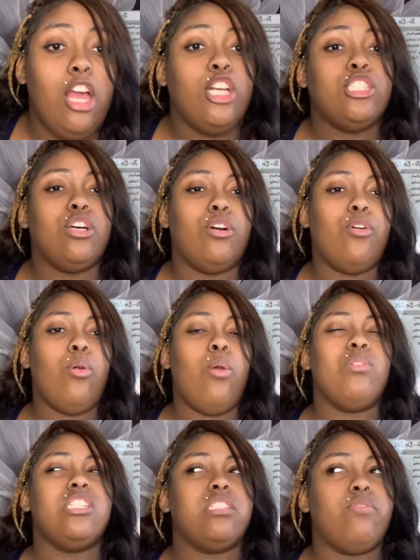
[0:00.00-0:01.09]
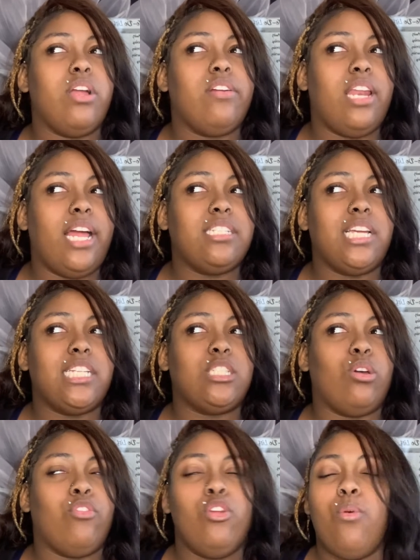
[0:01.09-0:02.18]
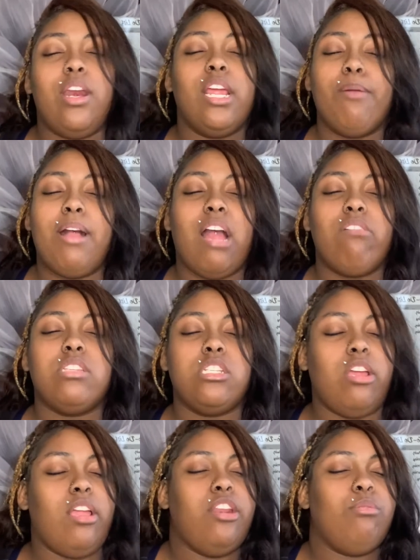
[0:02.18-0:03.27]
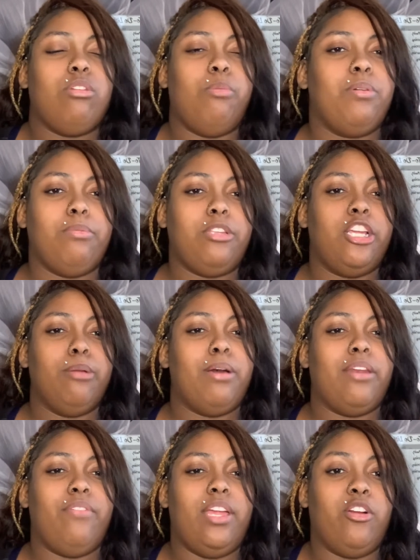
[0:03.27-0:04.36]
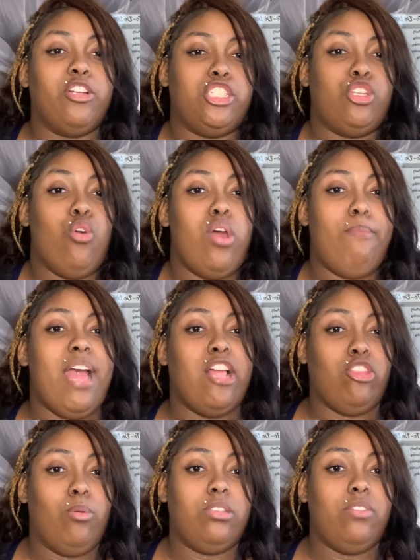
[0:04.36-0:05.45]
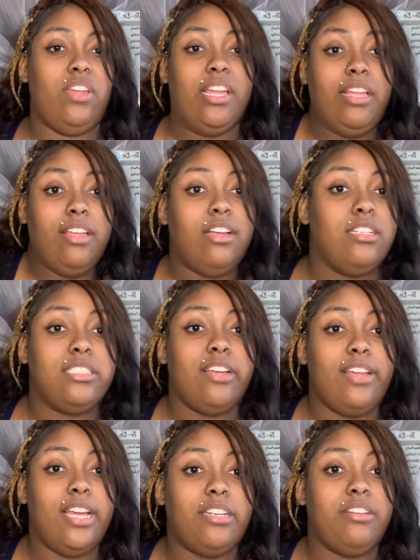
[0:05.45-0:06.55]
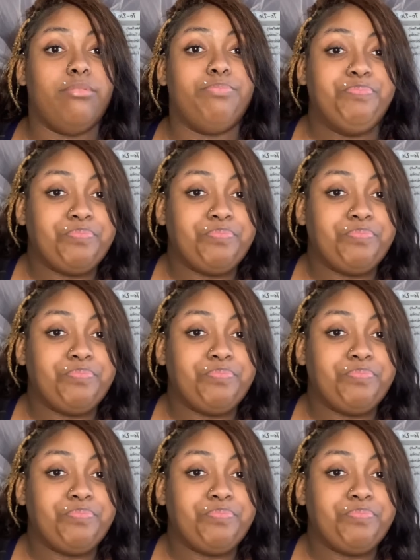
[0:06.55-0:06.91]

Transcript: So it was just very like that. So if you want to hear my conversation, all you gotta do is go put your ear by the vent or just go in the bathroom with the vent. That's all you do.